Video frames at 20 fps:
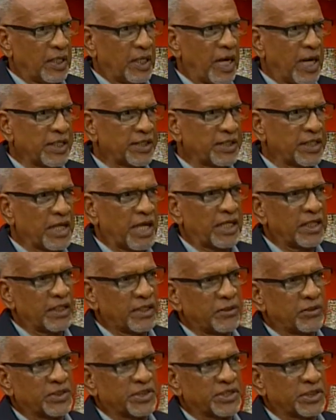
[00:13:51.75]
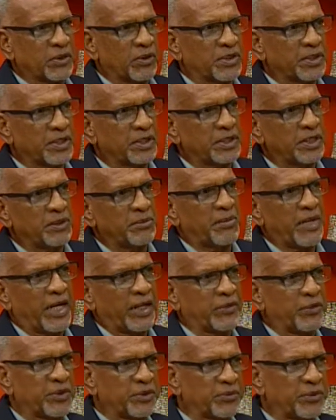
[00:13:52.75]
I think Alan Louisi got a little
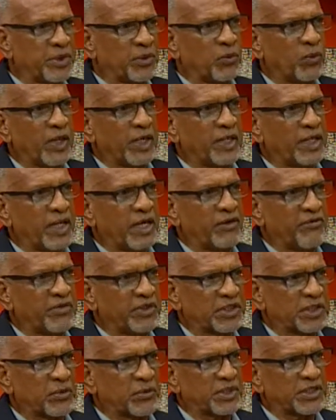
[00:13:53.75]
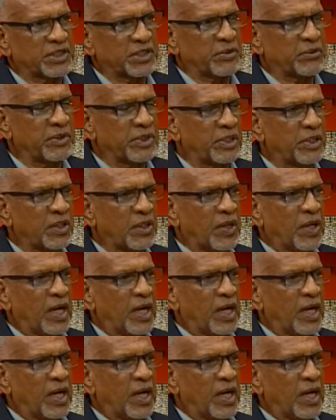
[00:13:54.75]
mad with me when everything was agreed